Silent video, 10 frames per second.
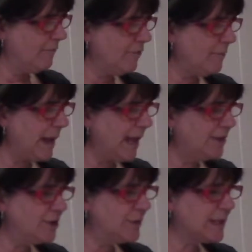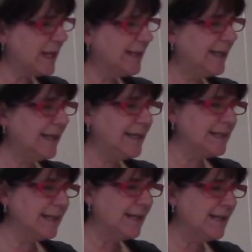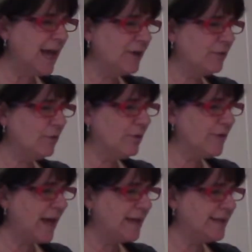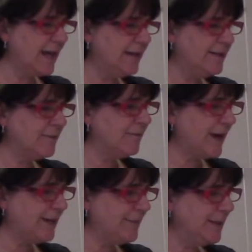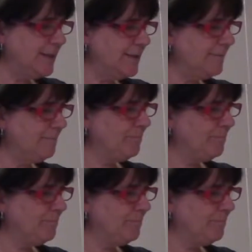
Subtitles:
For meds, she was on insulin, hydrochlorothiazide, and some vitamins.